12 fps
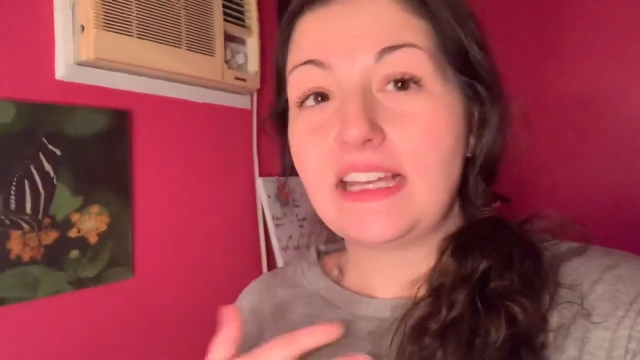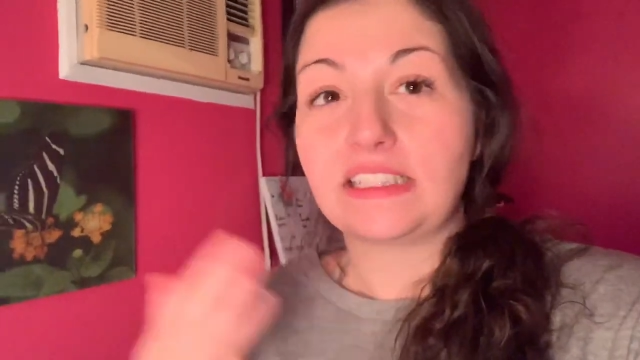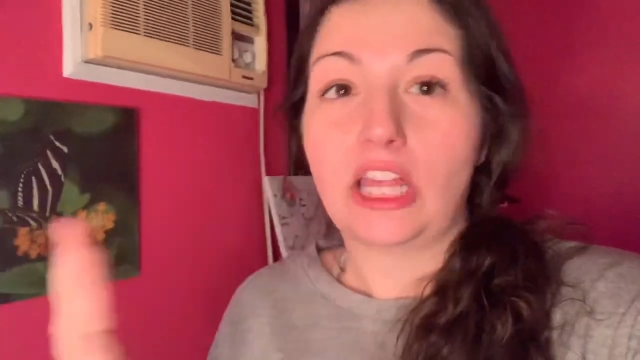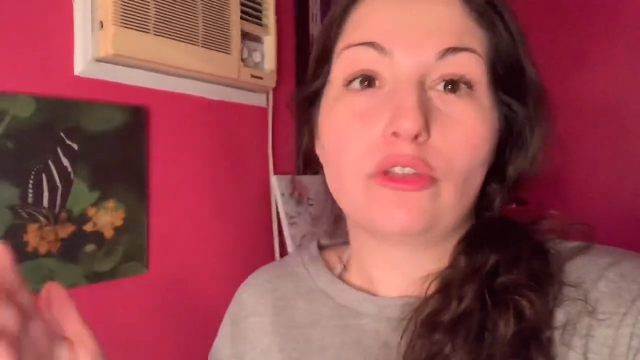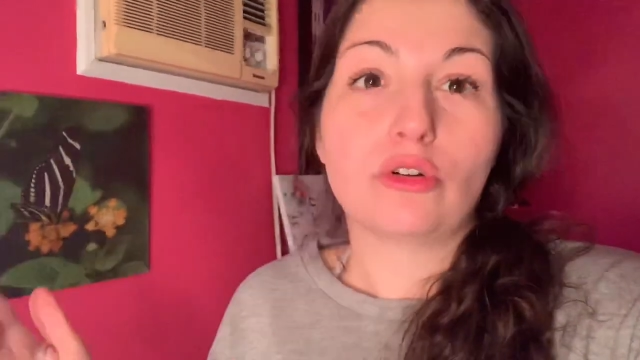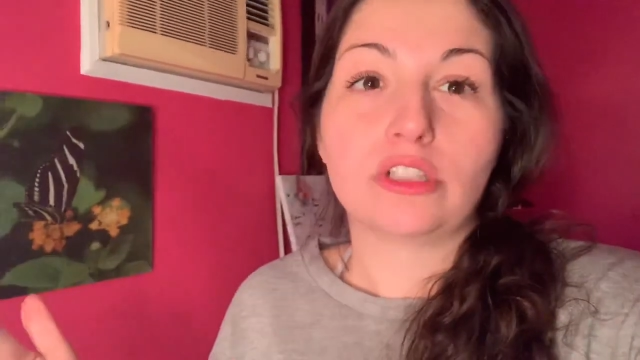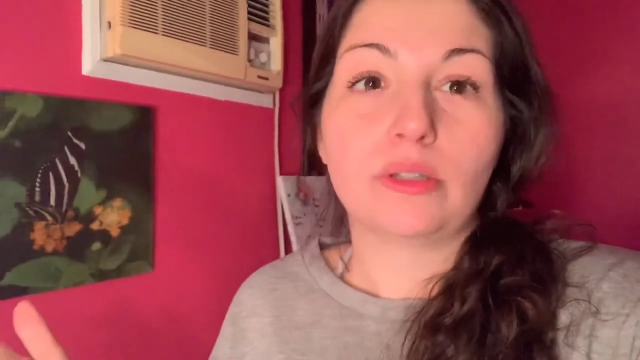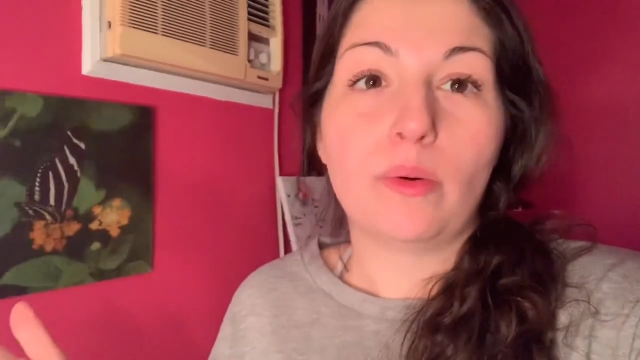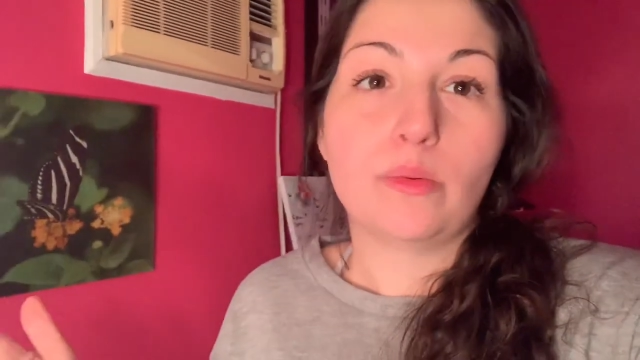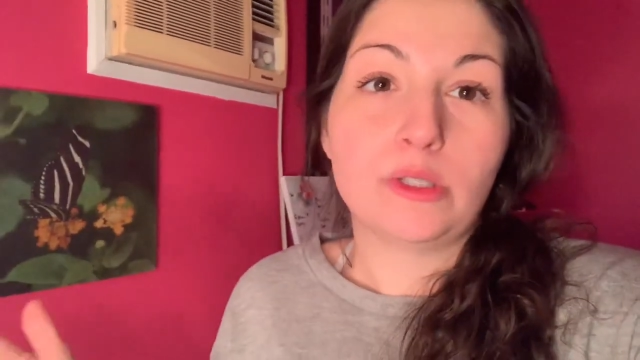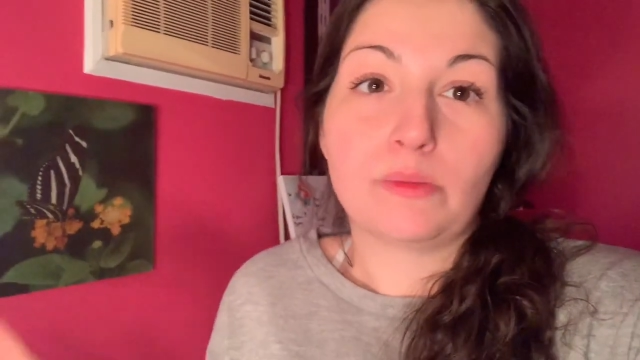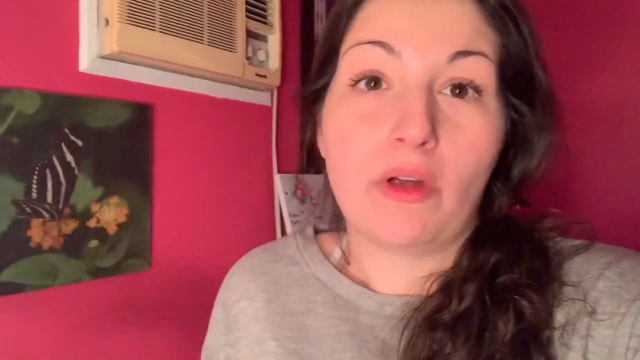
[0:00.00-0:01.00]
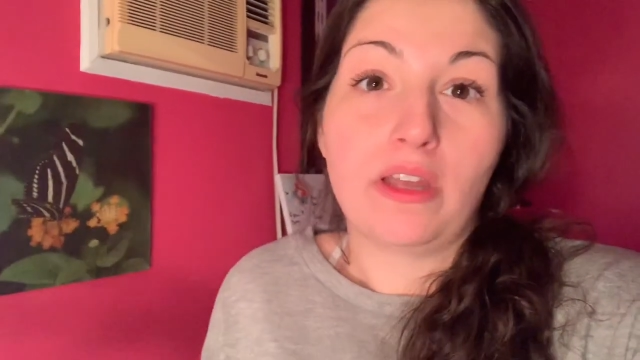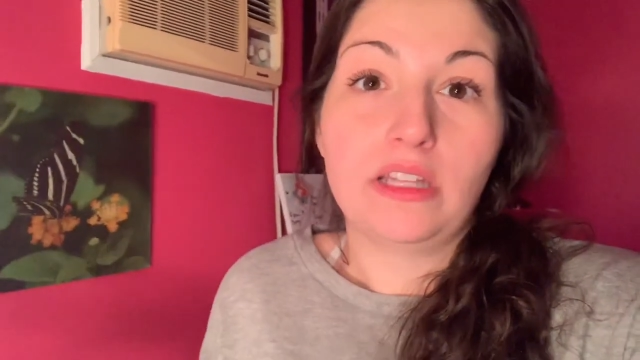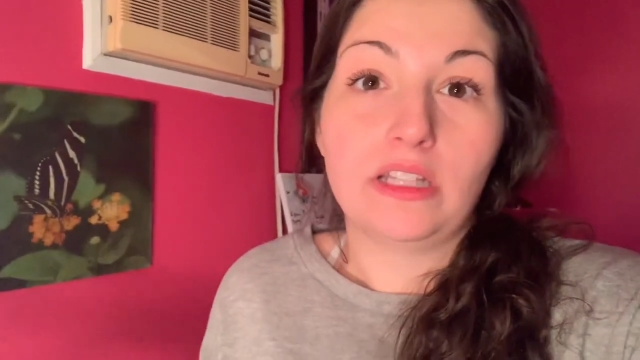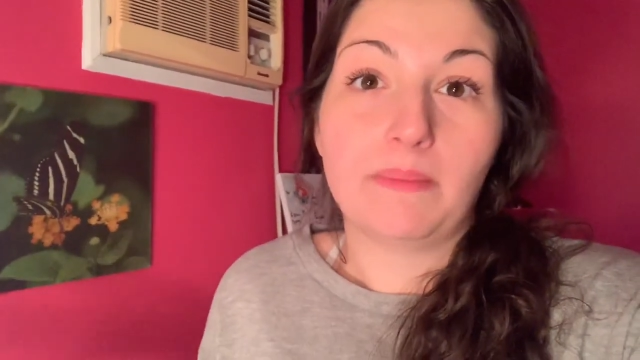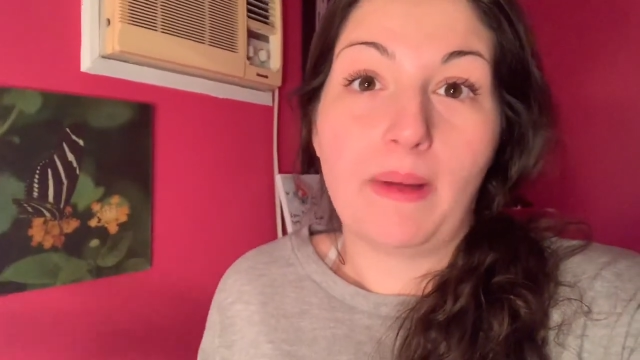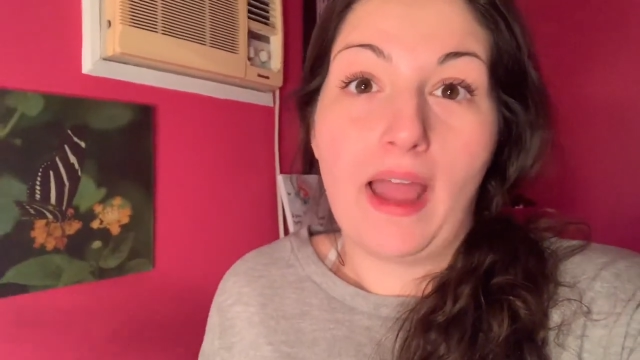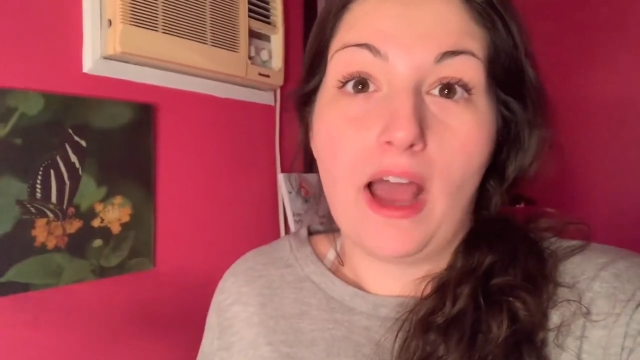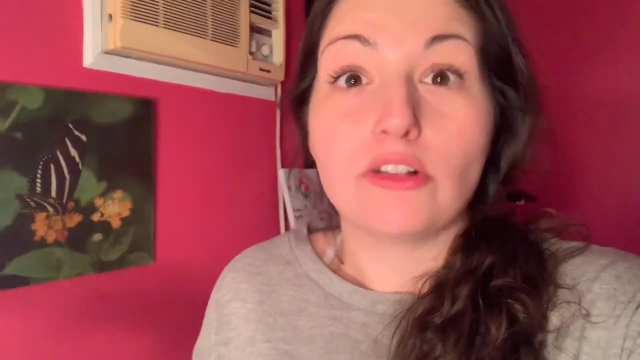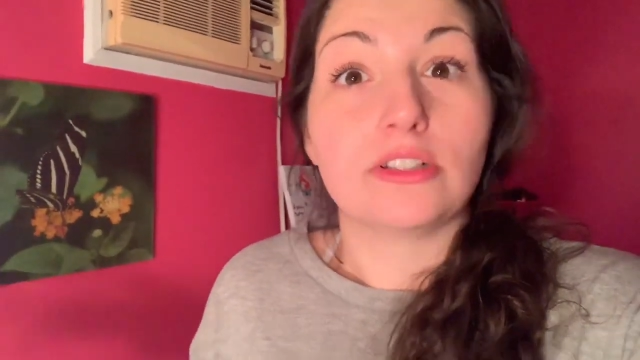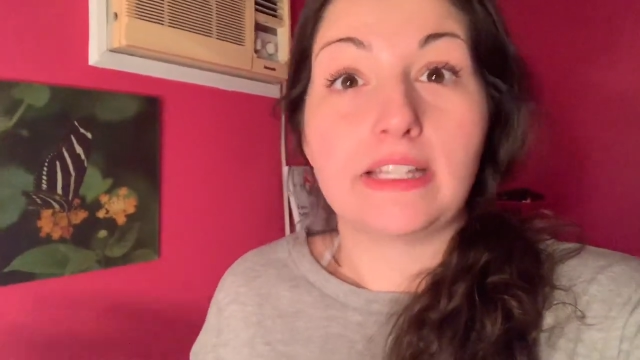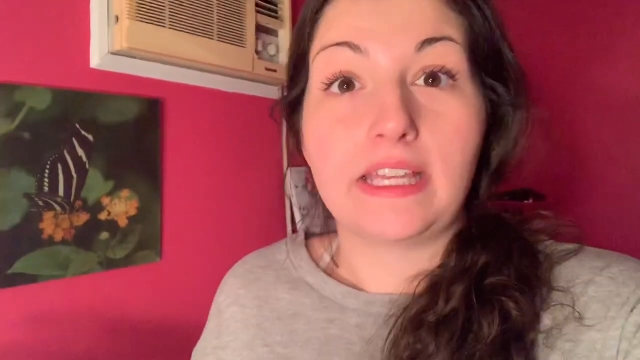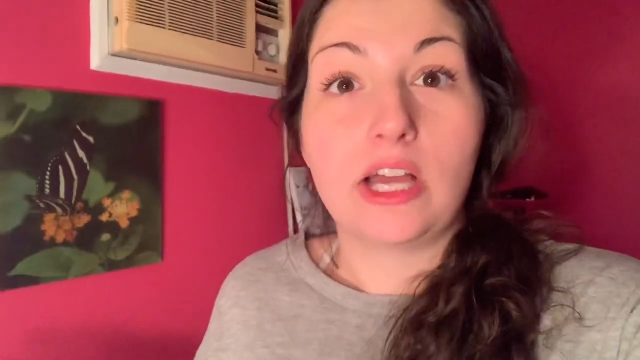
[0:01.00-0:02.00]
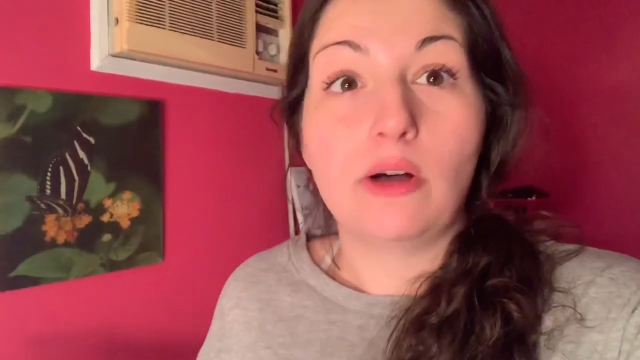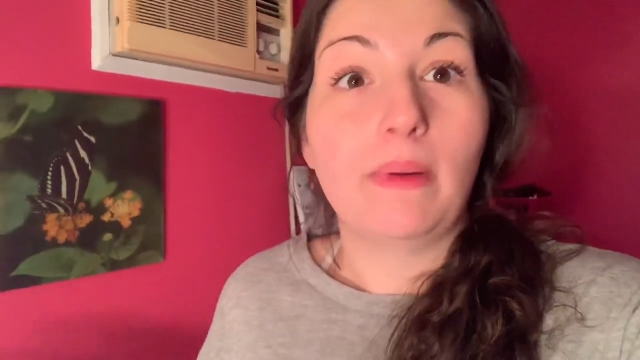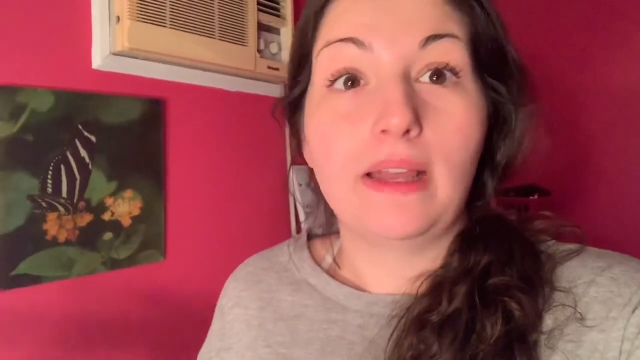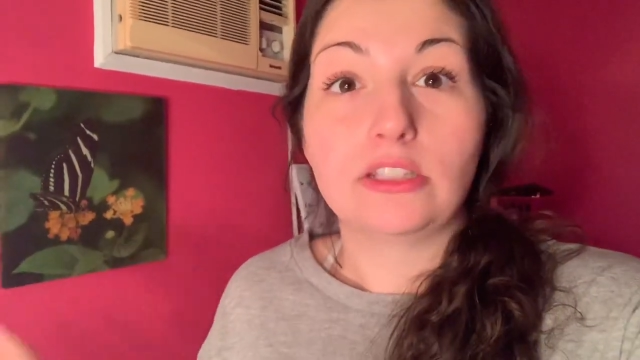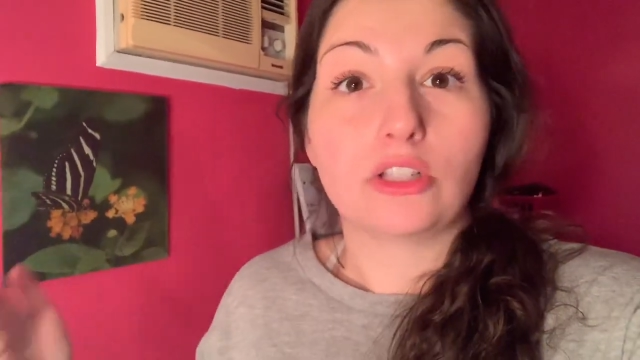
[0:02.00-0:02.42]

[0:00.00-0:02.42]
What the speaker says: because I thought someone was breaking into my house to kill me.